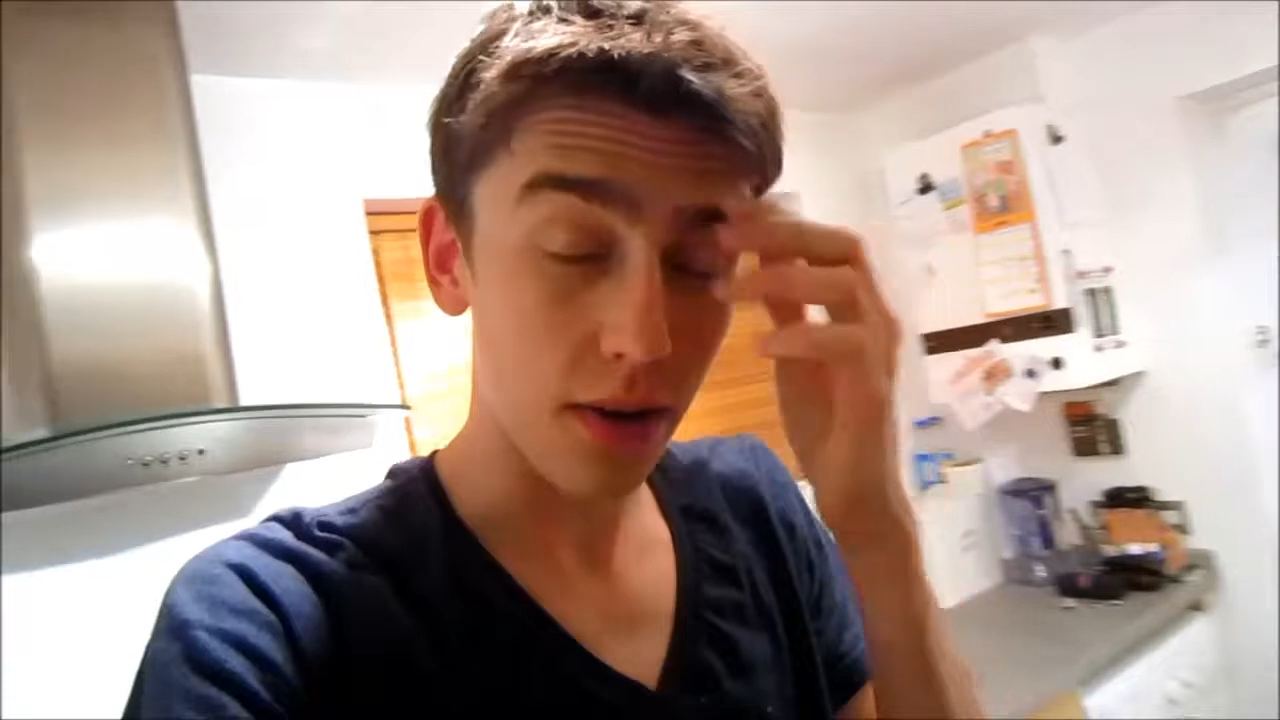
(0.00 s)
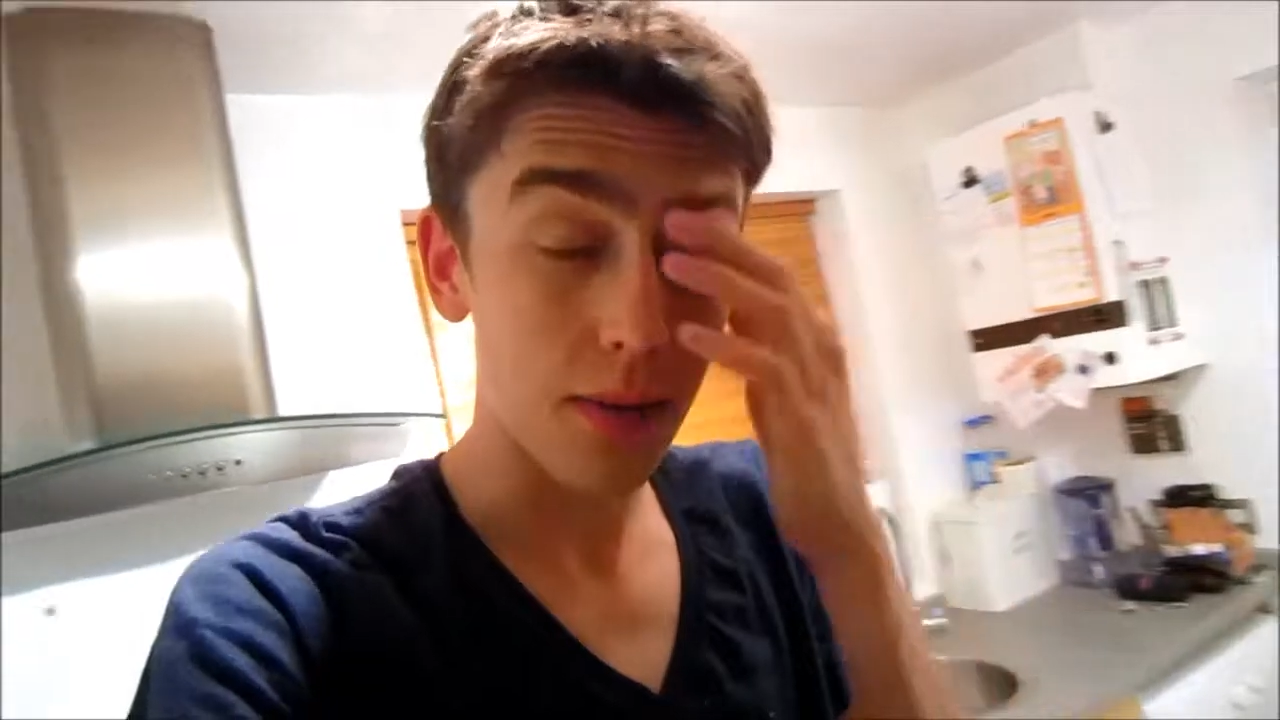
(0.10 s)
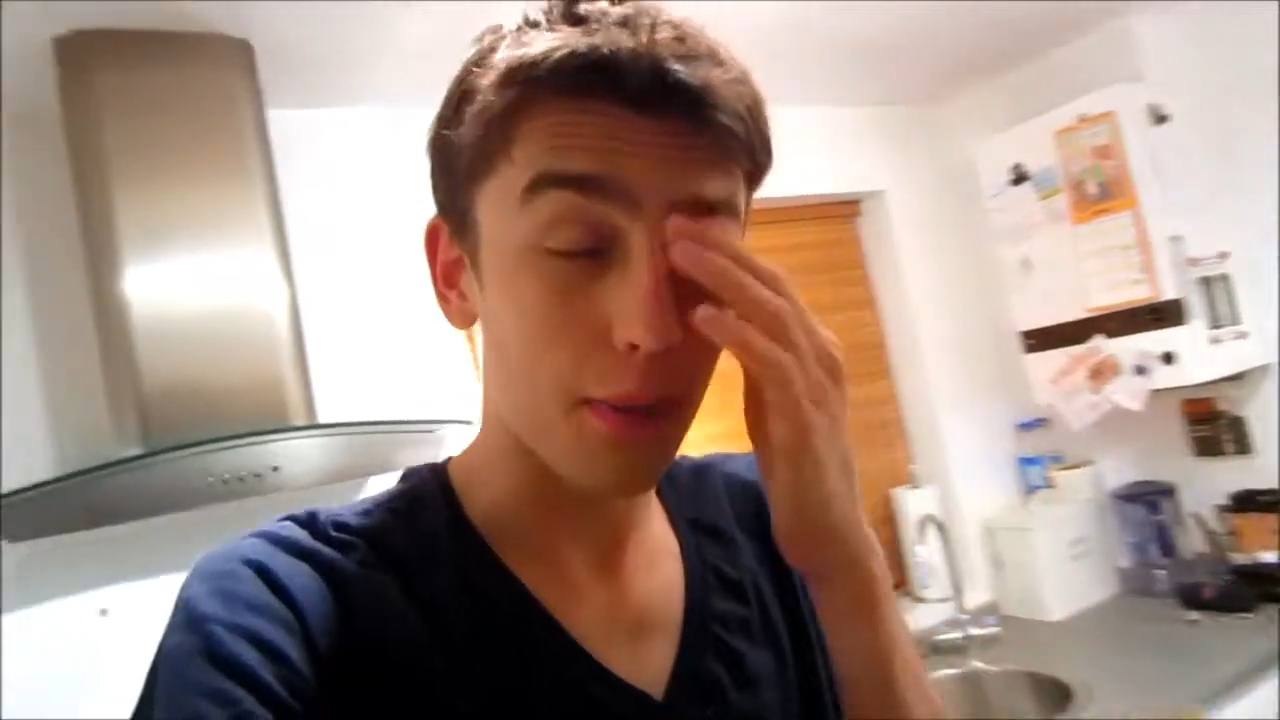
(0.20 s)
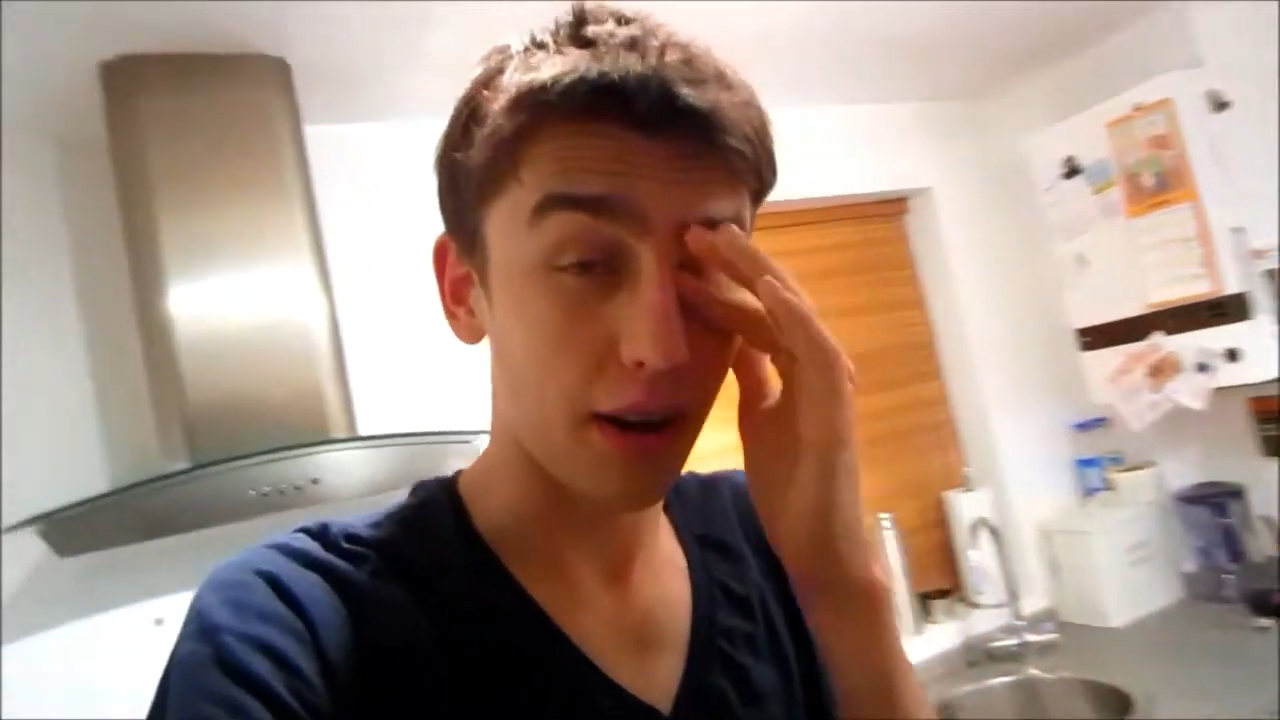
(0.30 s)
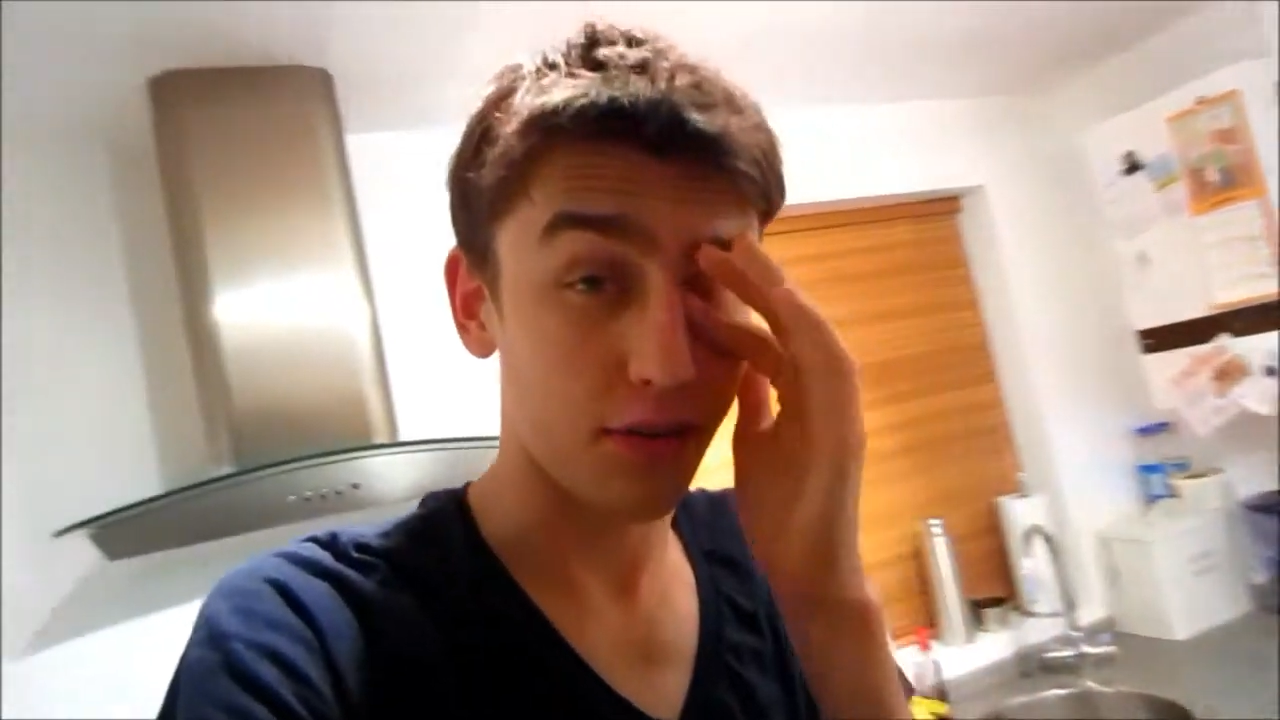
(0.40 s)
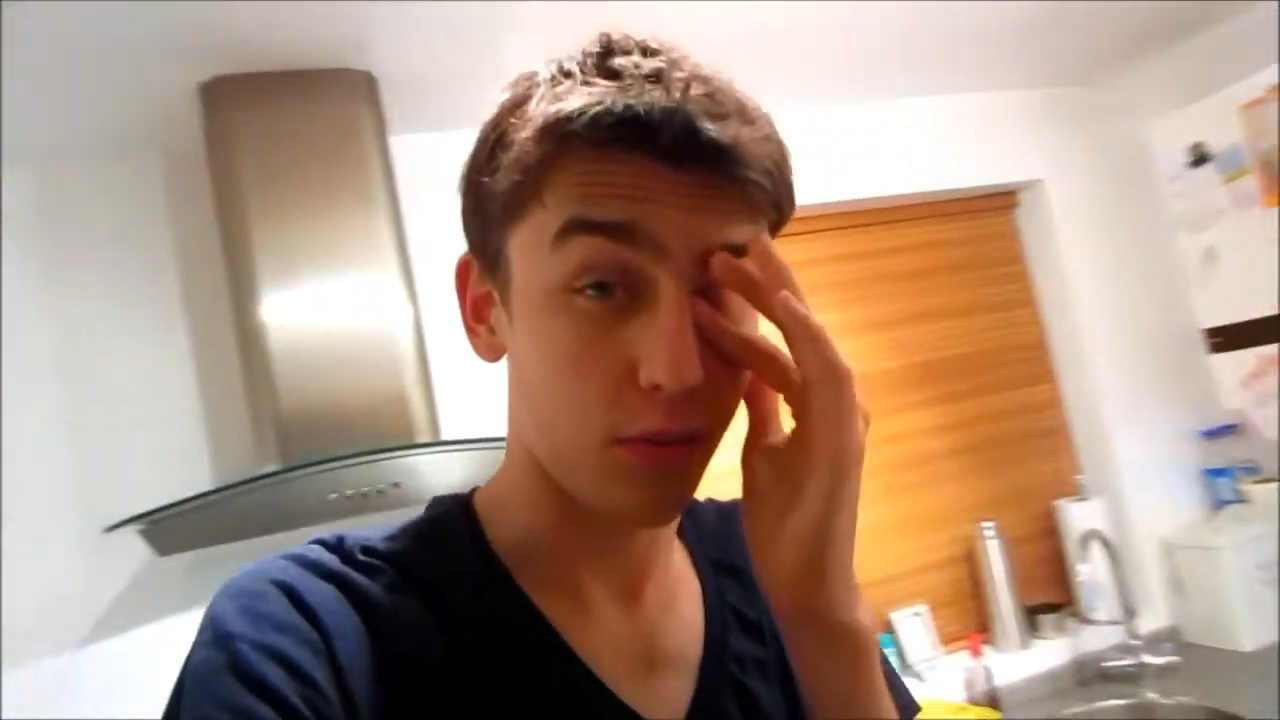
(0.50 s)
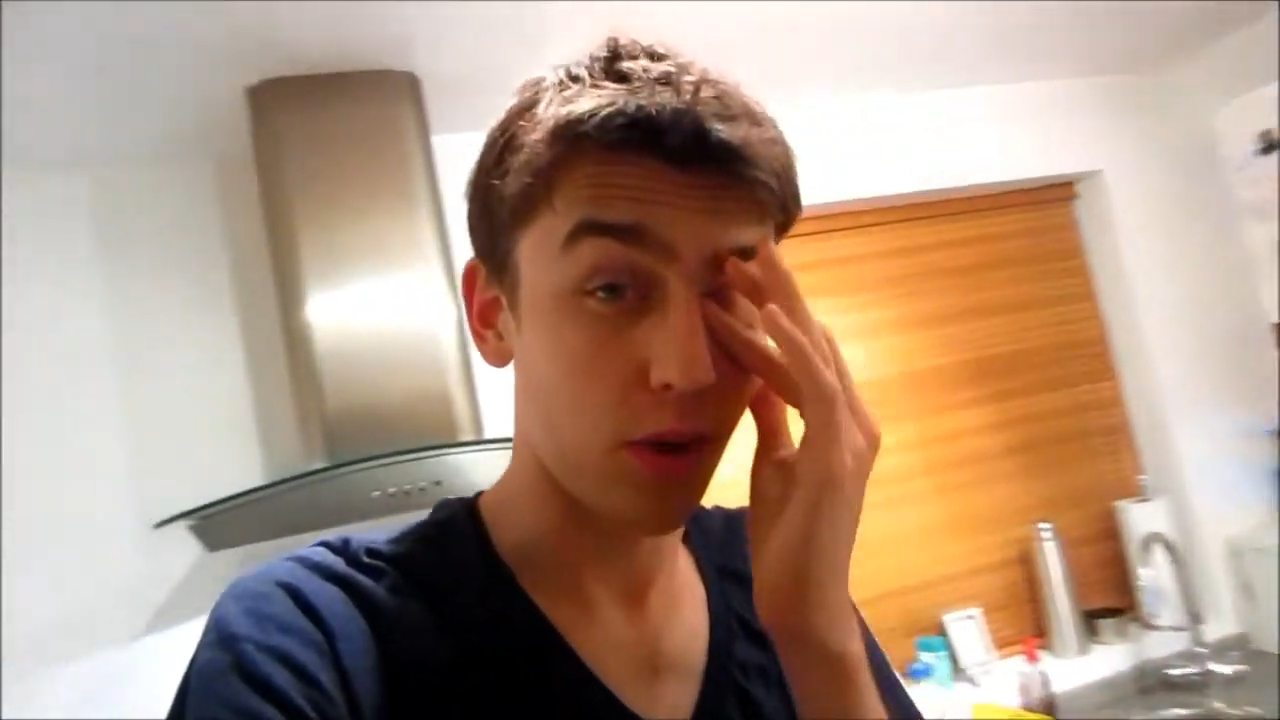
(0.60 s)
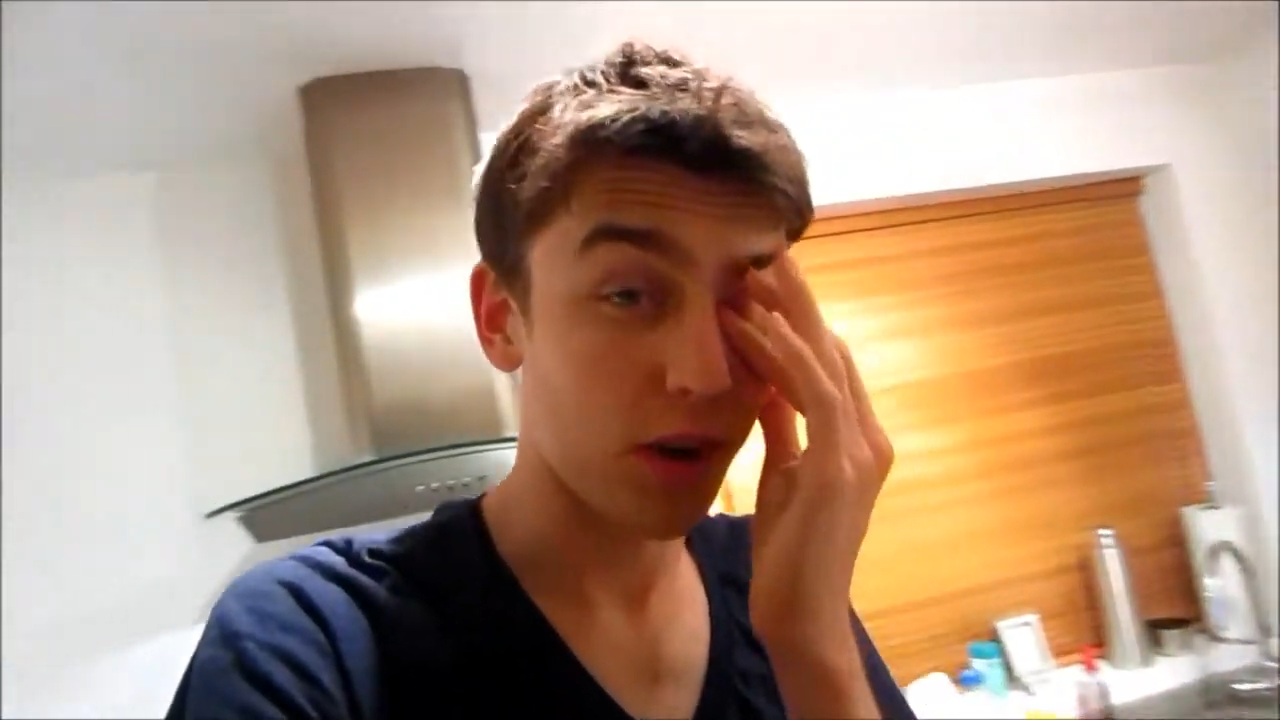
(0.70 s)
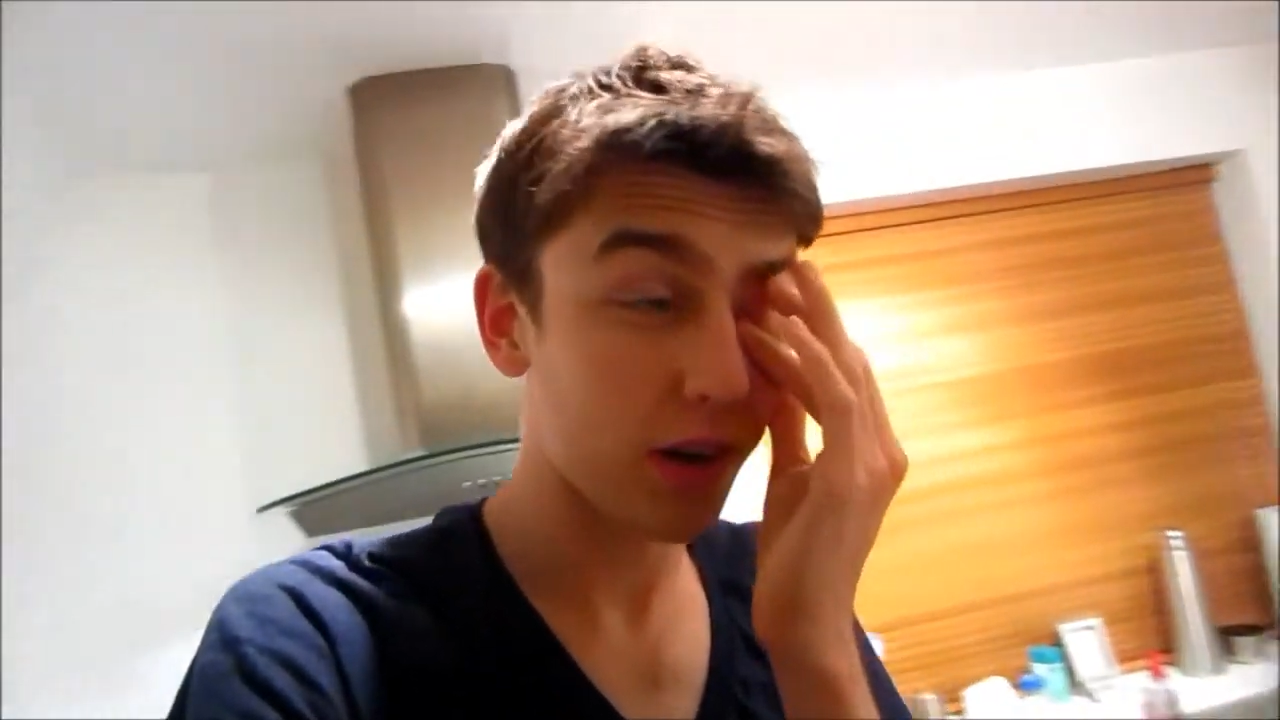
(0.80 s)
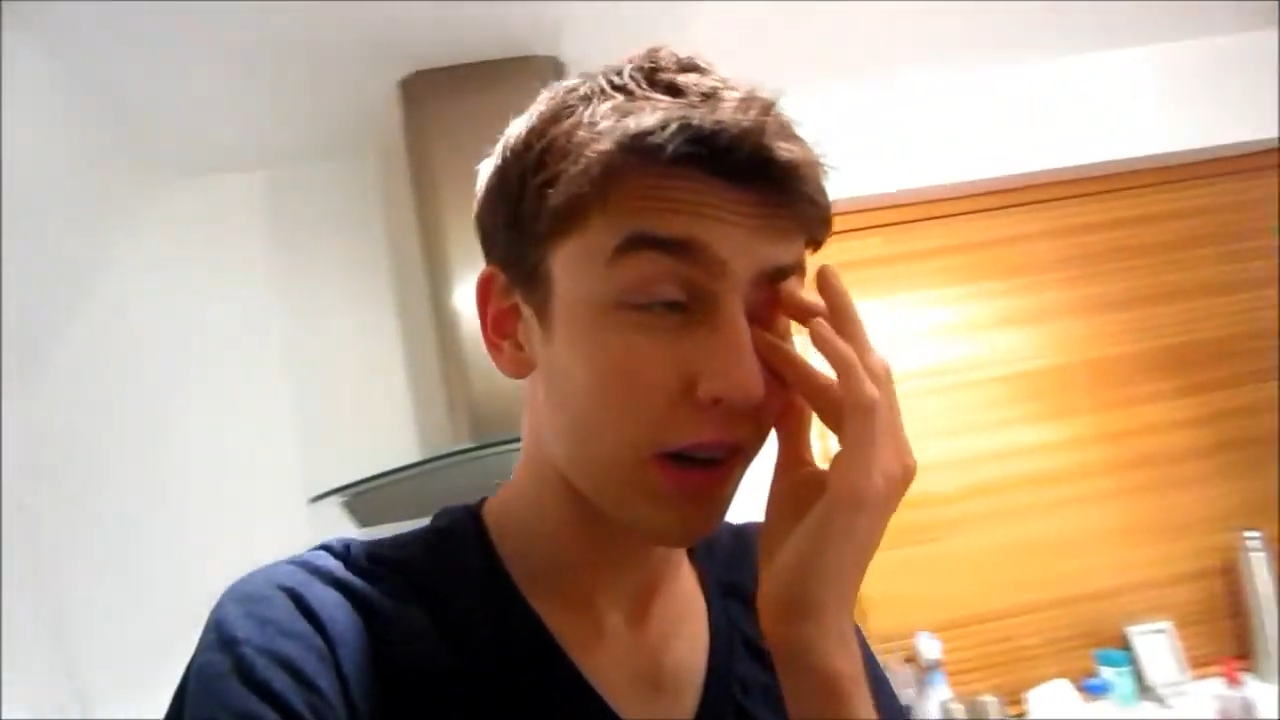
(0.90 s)
I'm back from
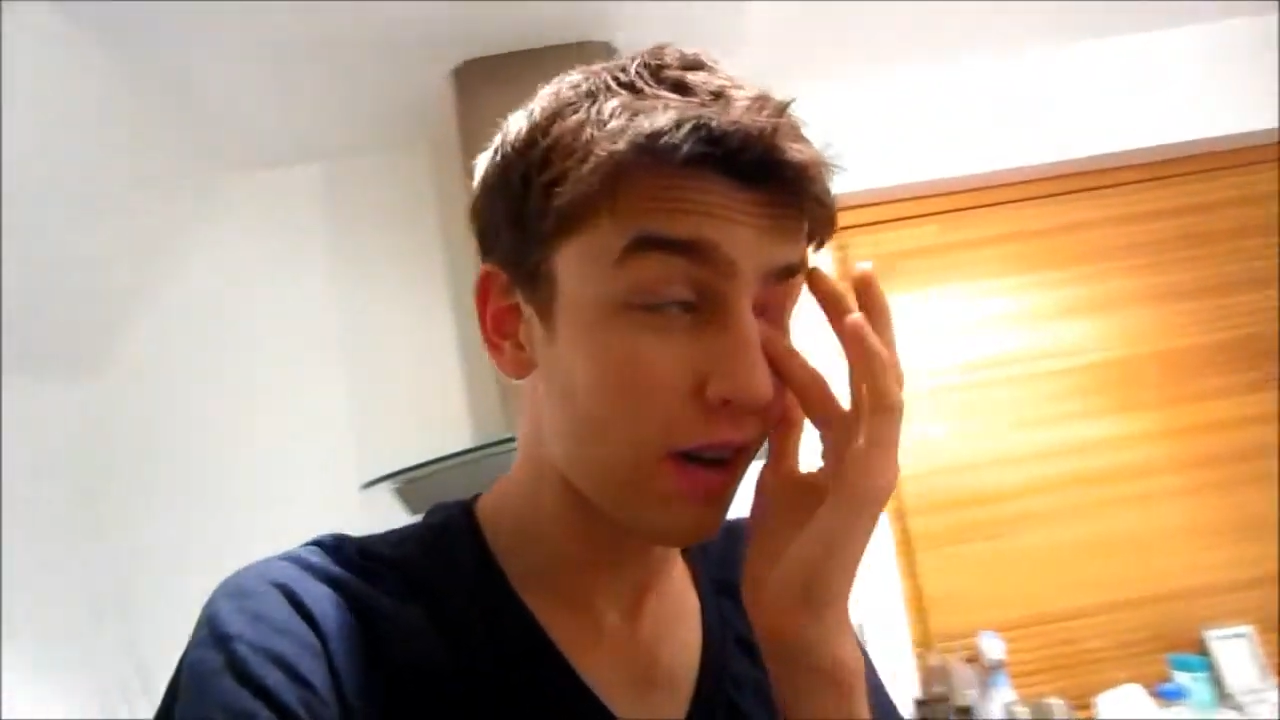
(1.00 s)
work.